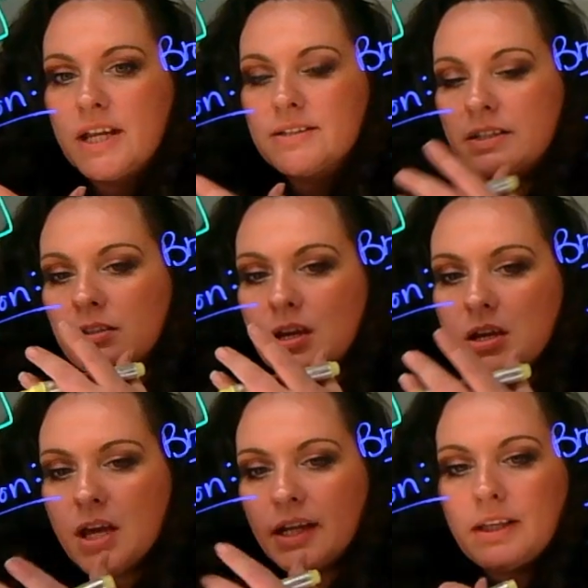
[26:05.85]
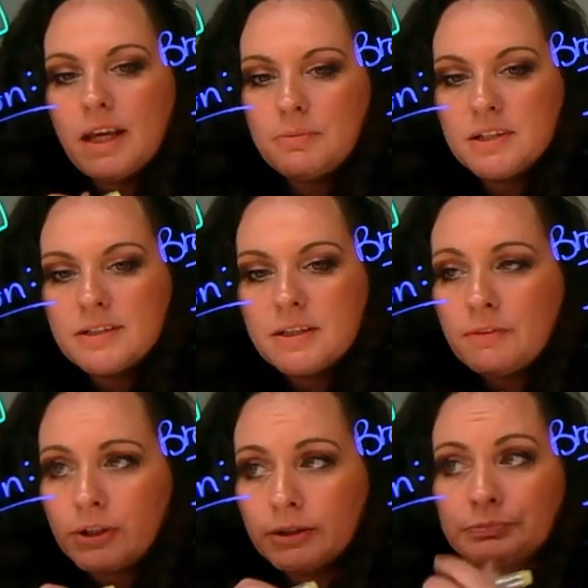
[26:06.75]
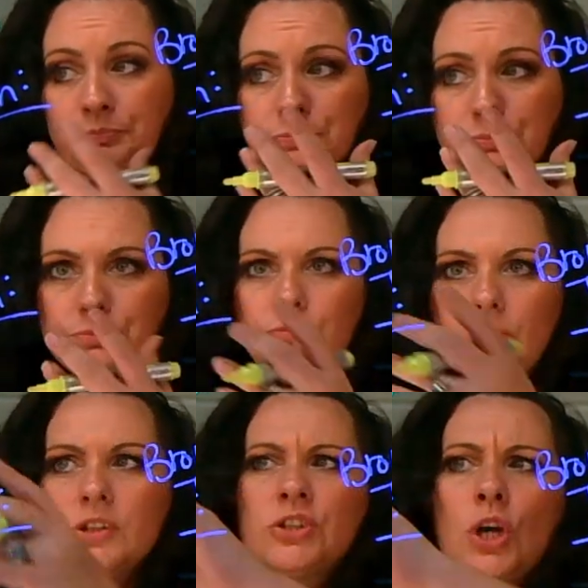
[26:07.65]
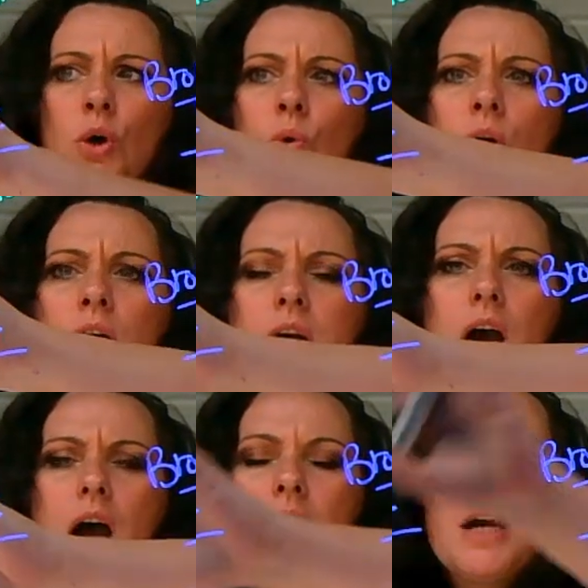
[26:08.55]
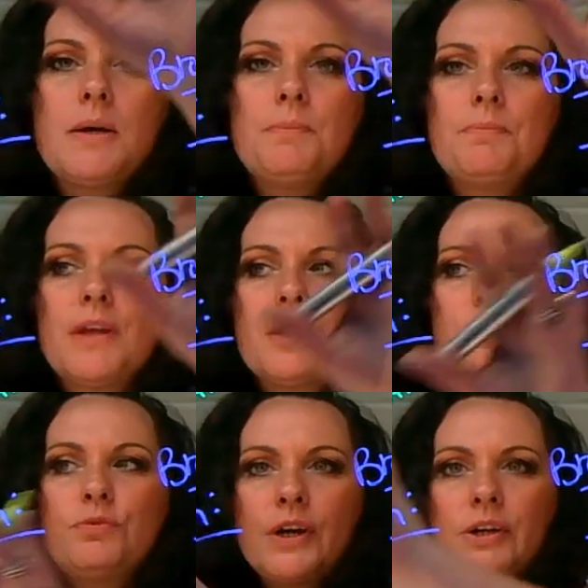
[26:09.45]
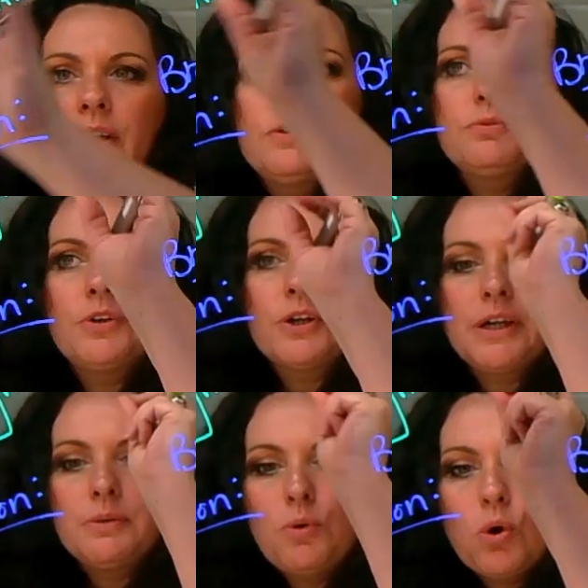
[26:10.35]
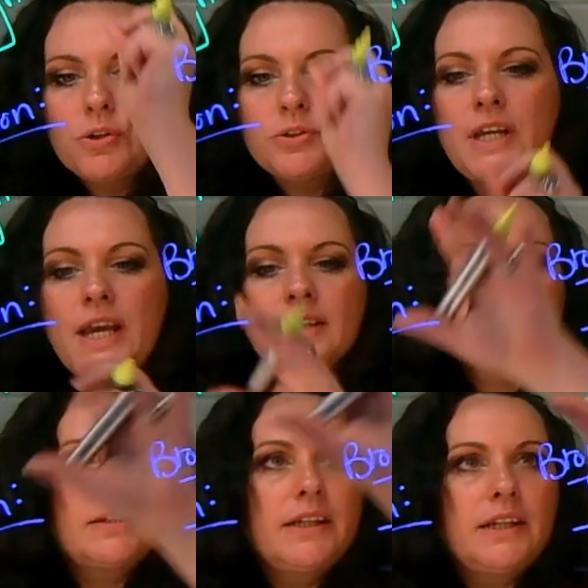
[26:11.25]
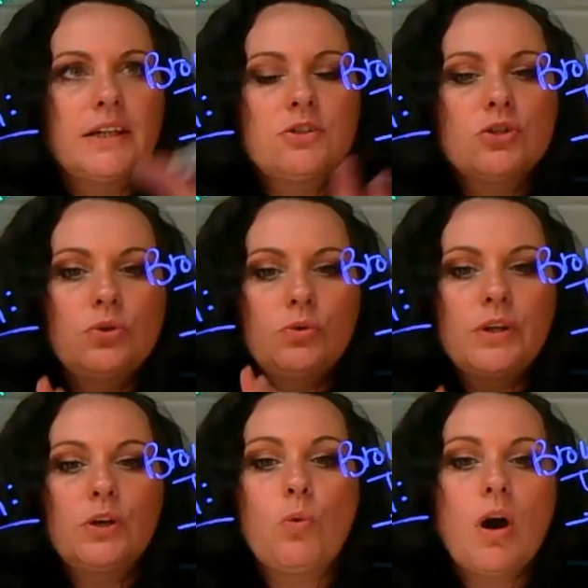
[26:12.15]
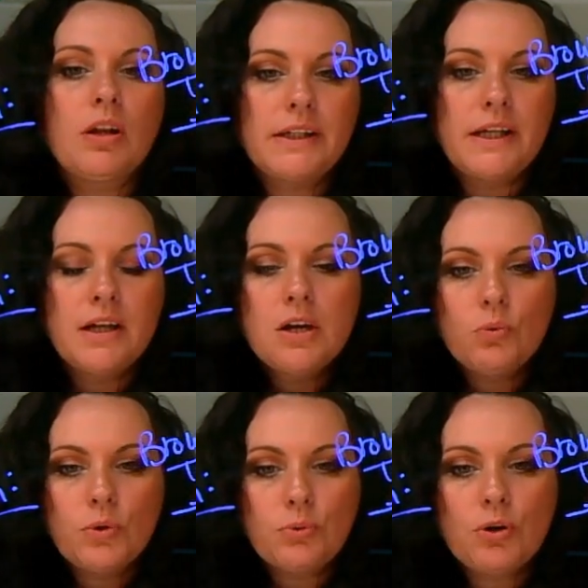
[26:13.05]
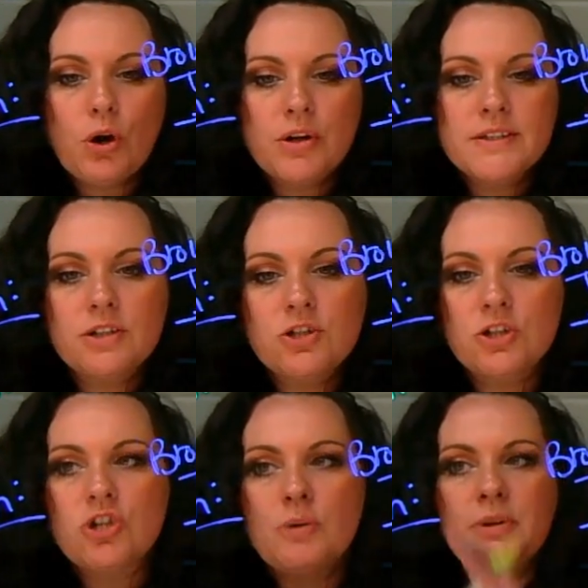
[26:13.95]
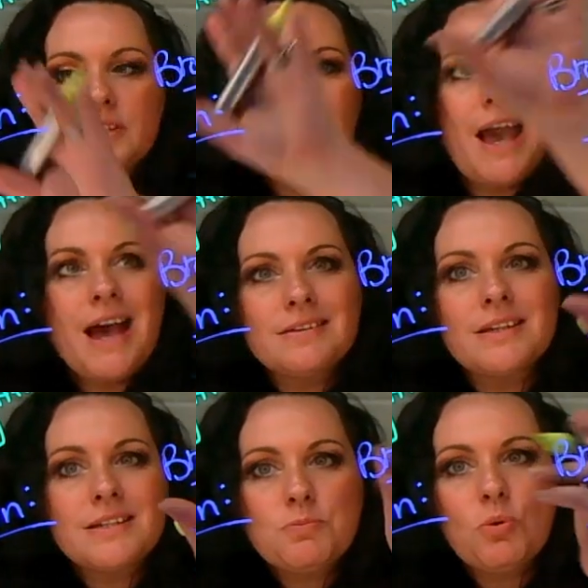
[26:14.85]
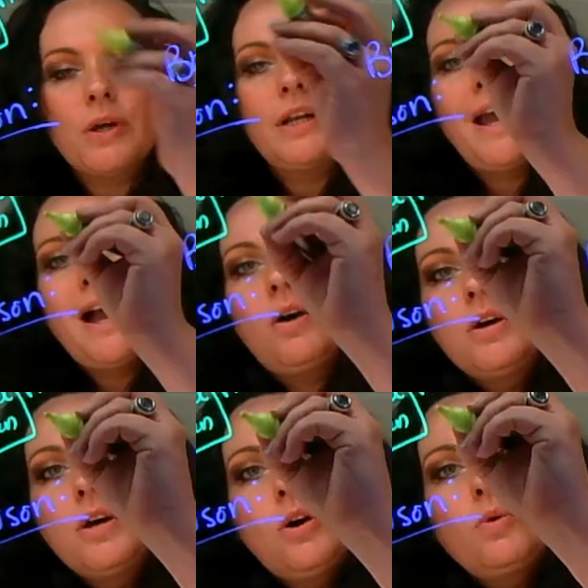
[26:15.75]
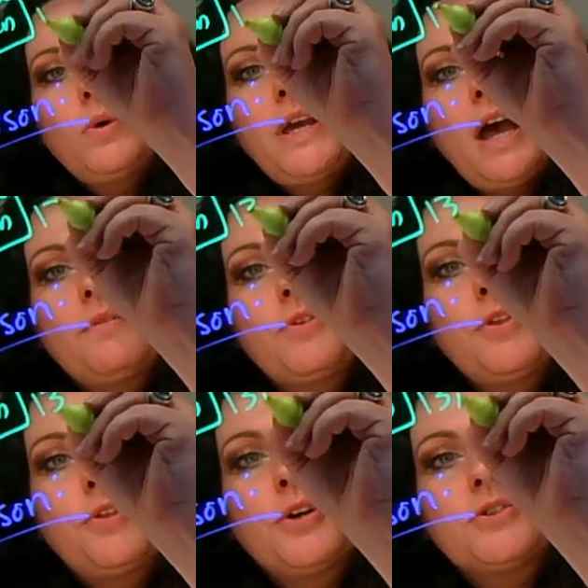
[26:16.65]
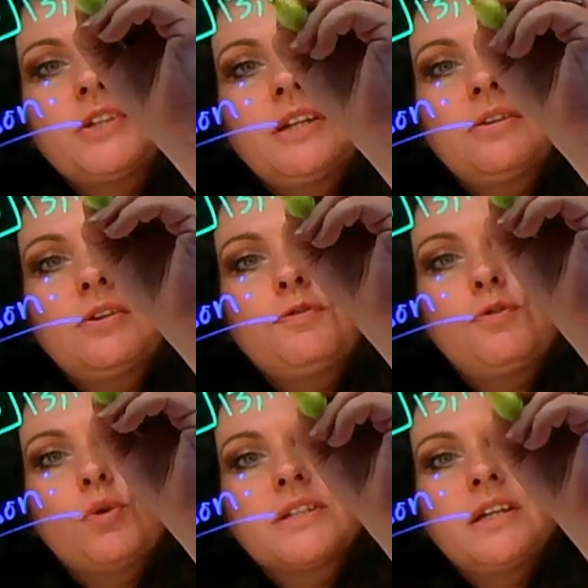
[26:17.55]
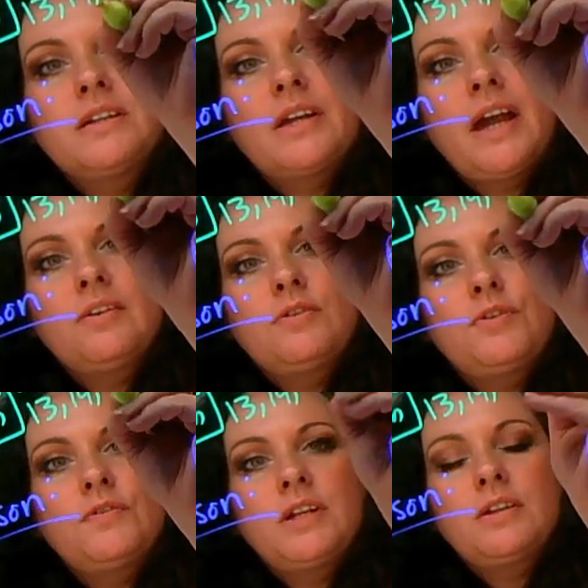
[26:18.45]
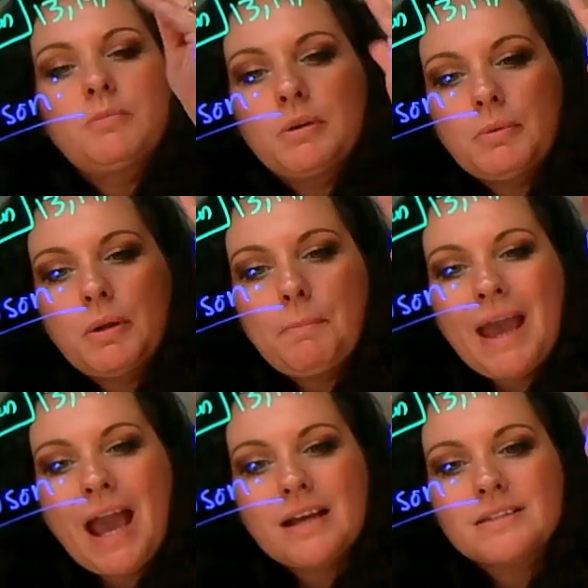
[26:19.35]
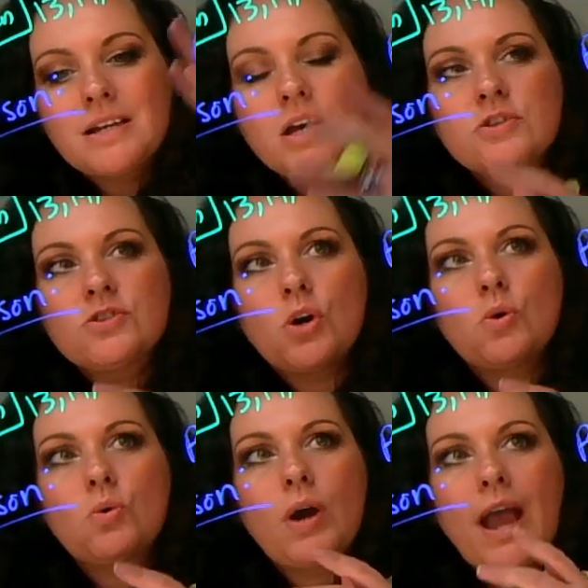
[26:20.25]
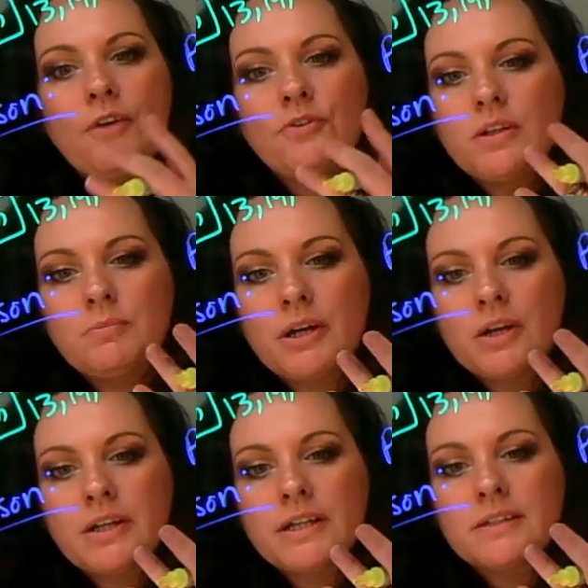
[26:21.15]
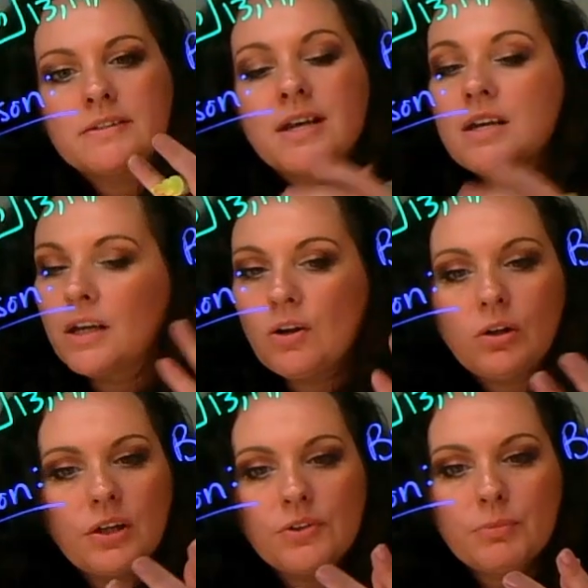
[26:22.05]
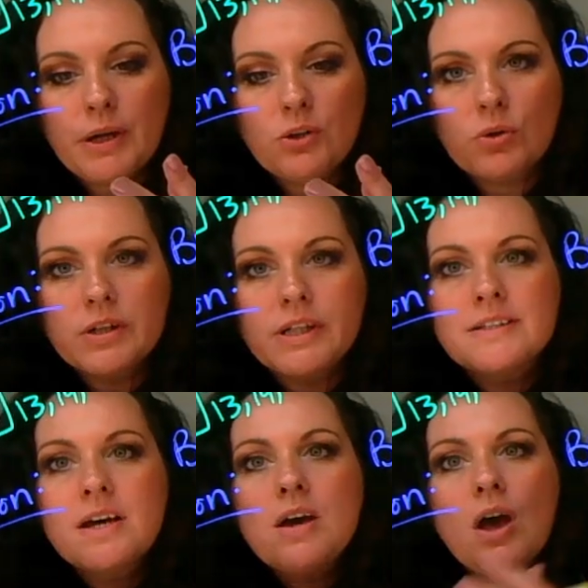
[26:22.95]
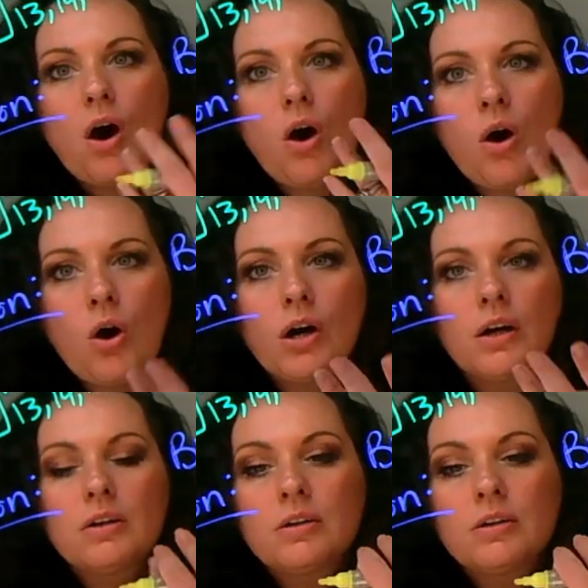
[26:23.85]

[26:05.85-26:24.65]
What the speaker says: and kept in slavery. So very, very important case leading into equality with regard to citizenship, because at this point now, we have the 13th, the 14th, and the 15th Amendment passed. So African Americans and all other minorities are